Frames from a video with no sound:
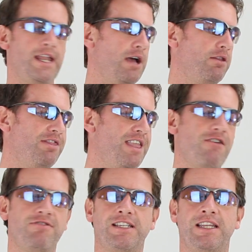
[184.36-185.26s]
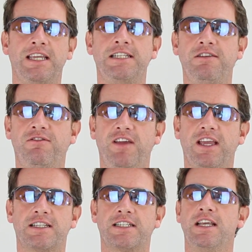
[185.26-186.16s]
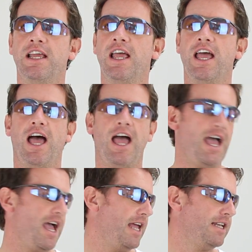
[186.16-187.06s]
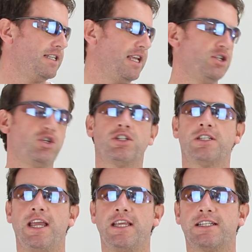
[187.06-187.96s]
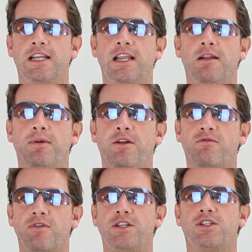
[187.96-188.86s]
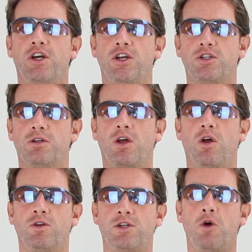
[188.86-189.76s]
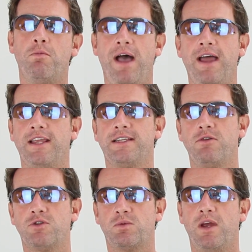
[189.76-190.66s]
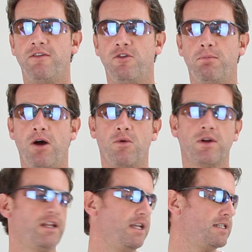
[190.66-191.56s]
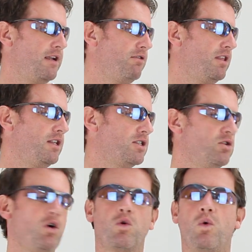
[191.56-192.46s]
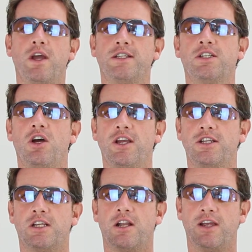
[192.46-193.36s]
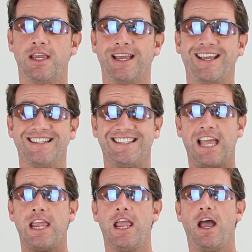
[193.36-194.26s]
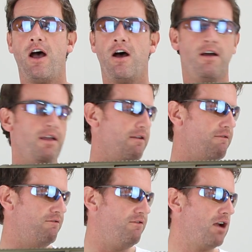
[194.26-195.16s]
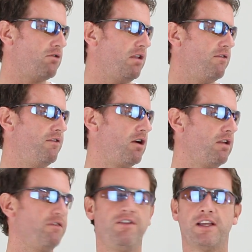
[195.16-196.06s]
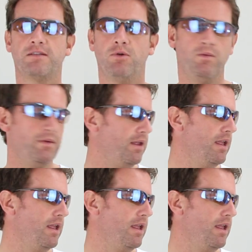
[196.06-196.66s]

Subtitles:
Now, there is an easy fix, and it just takes a little bit of research. Don't panic, don't sweat if you buy one of these and everything's not quite as tight as you'd like it, because they are very, very fixable.